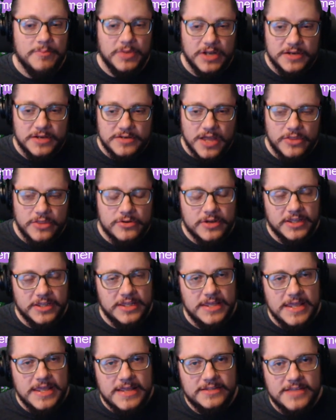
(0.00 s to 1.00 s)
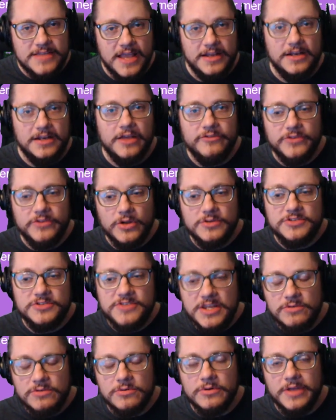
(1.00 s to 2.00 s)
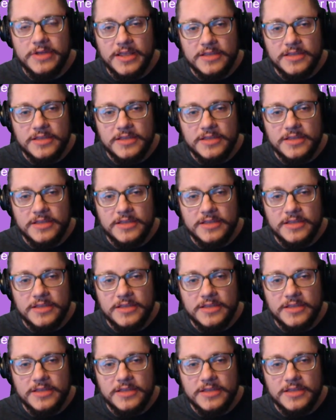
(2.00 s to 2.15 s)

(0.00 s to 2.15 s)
but another key tenet of NoSQL